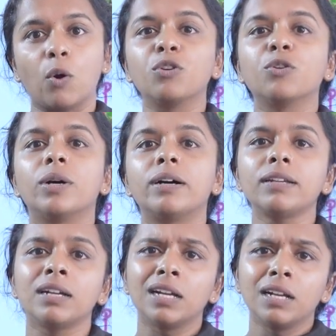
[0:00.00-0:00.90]
on your
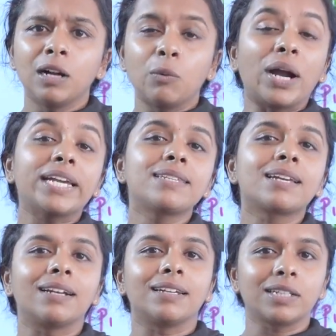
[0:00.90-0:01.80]
white
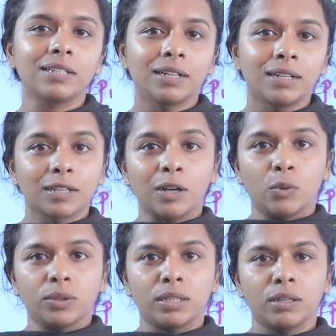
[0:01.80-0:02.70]
color
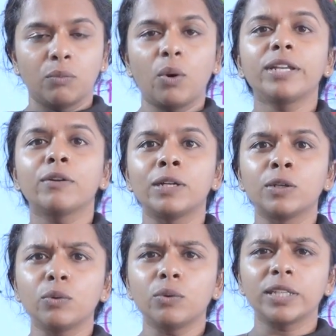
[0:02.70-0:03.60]
cloth. What you
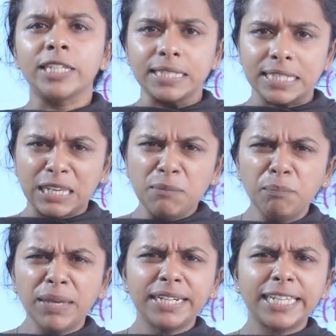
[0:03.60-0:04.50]
will do? Yes,
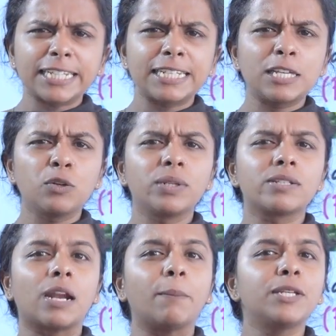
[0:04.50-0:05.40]
immediately you
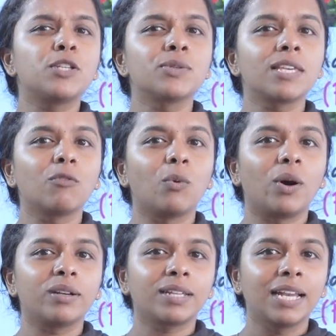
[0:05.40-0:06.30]
will rub it using
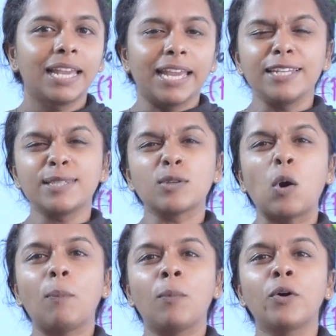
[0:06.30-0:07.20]
what? Any
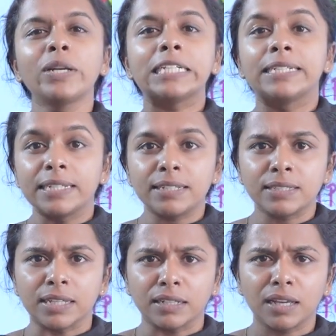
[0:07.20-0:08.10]
soap or
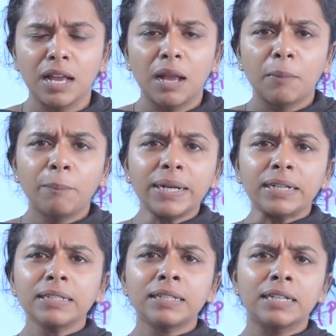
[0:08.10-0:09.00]
detergent.
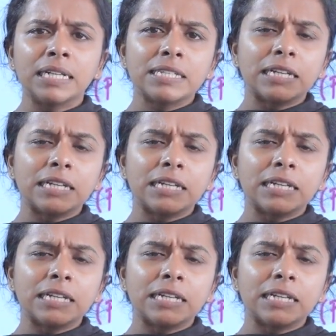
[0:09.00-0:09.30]
But